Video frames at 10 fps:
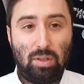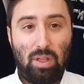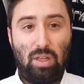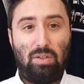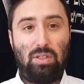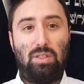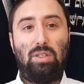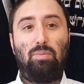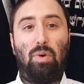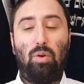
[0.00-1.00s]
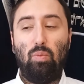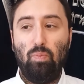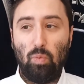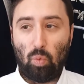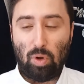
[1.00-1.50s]
linen tzitzis. But
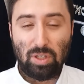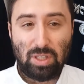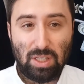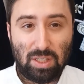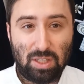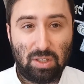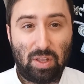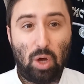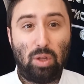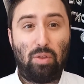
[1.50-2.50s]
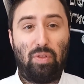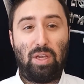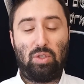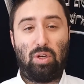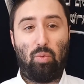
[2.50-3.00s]
wool tzitzis are the only
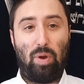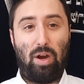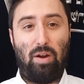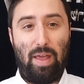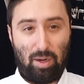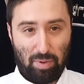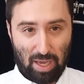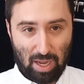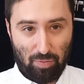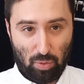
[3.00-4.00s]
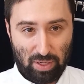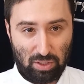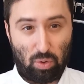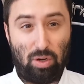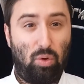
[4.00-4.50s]
things you could wear that could be chayav d'orais,
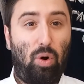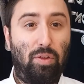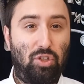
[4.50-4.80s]
according to all the